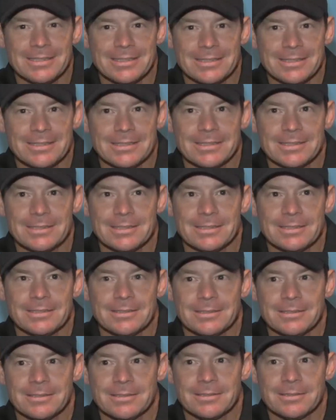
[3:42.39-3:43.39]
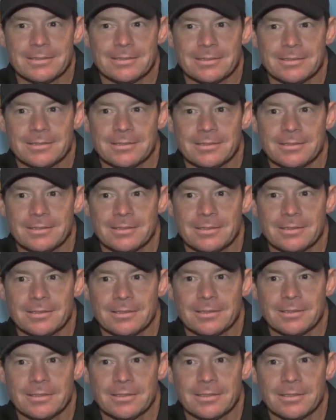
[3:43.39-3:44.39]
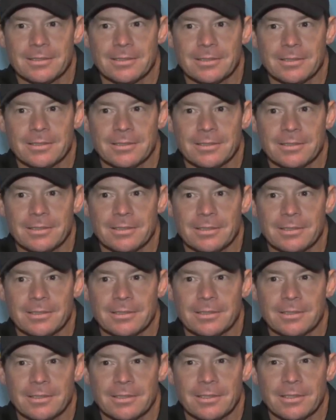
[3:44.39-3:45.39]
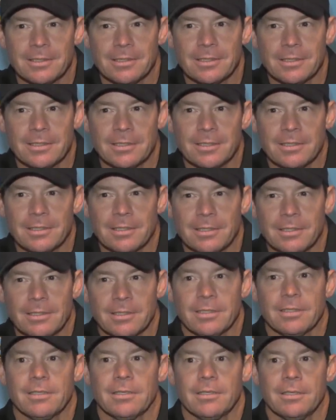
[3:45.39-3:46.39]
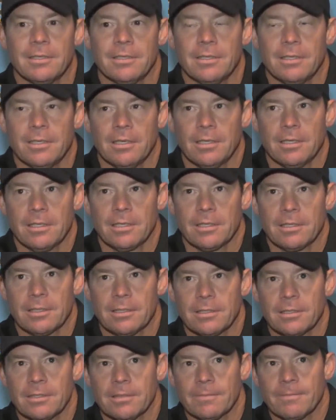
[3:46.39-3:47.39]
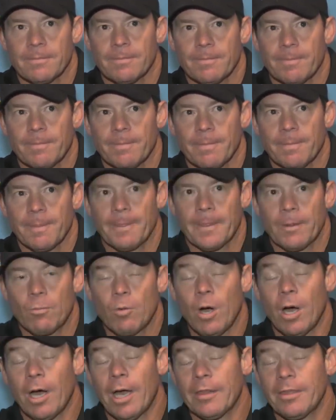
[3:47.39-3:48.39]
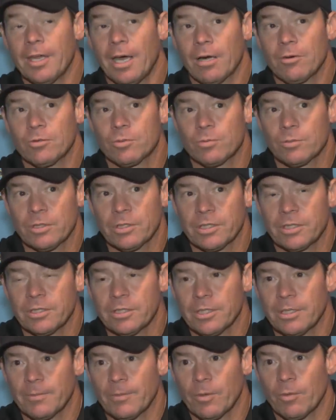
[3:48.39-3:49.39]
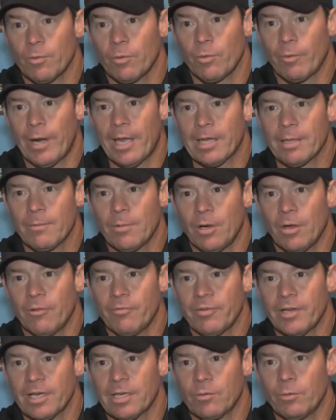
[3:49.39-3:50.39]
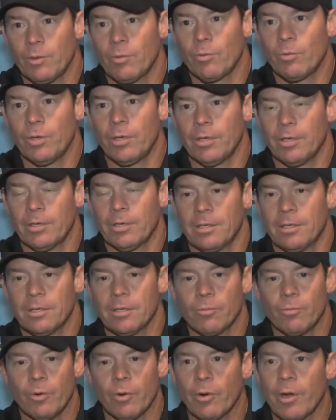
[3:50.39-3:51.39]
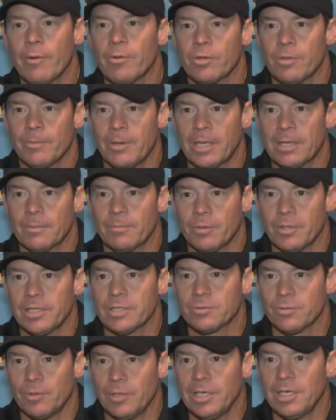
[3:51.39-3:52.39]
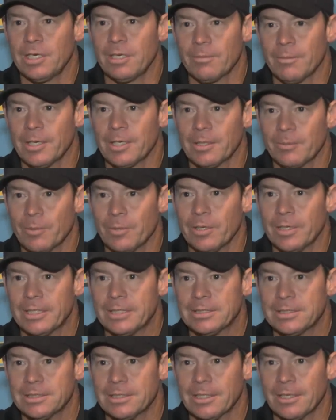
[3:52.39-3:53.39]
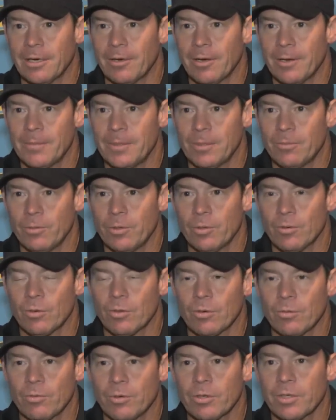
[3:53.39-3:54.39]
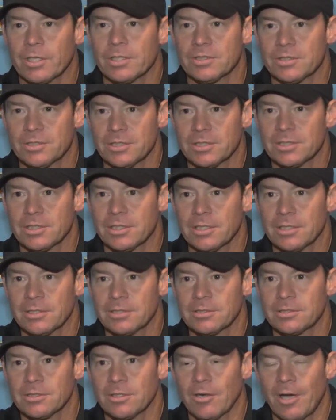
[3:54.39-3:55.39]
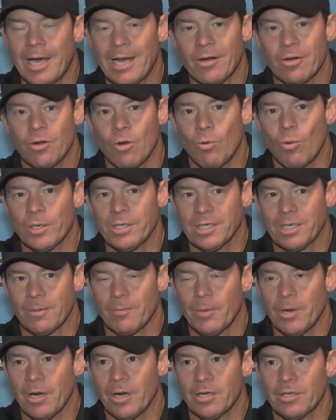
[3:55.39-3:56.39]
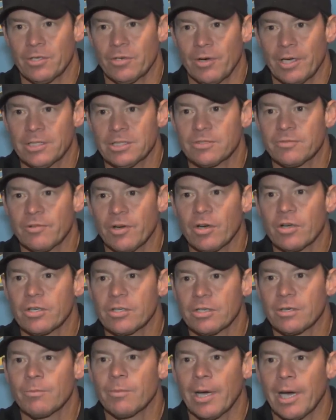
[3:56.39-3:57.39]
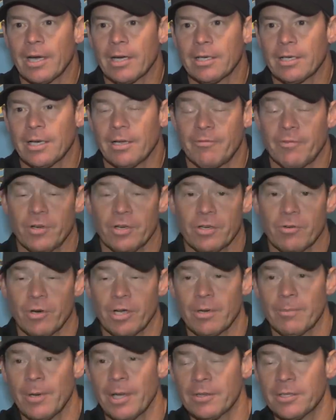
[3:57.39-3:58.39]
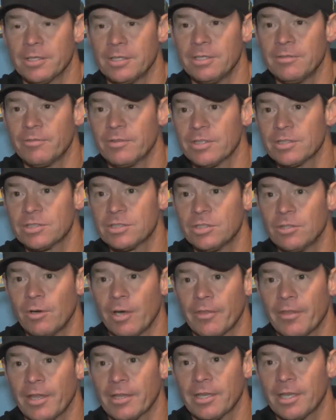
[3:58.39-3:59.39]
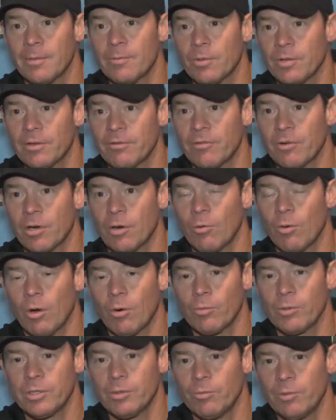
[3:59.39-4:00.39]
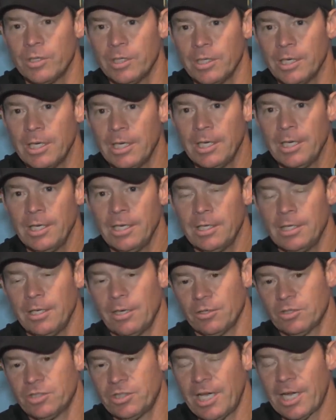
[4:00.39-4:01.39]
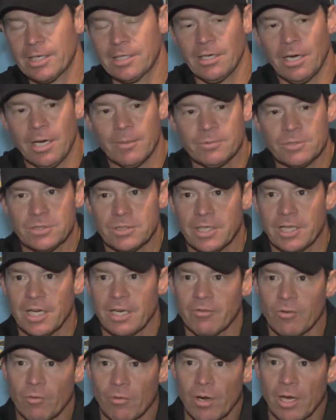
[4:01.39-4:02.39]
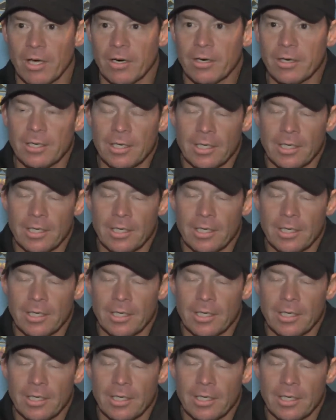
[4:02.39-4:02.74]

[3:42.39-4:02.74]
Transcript: Since you've been here, how good of a offensive performance was this that you've seen? Well, I thought it was really good. I mean, we ran the ball effect. We, we, we were able to make the plays when we needed to make the plays. You know, I mean, we were we were consistent. So I don't know what to compare it to. I just felt good about it, and I felt great about the defense too. I thought they played very well. We, we you know, Shaq Thompson's a heck of a runner.